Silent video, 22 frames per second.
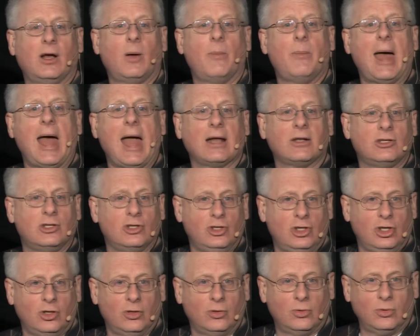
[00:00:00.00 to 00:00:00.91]
back to
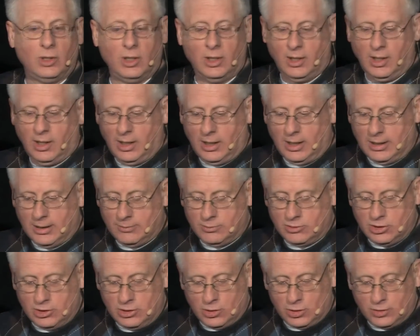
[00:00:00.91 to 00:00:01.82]
you
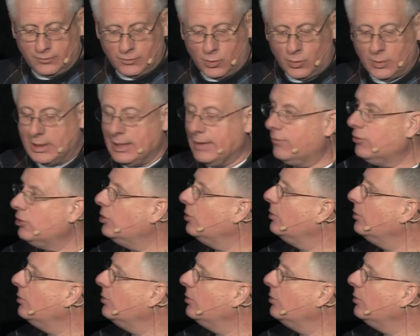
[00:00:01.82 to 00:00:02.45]
to use for whatever you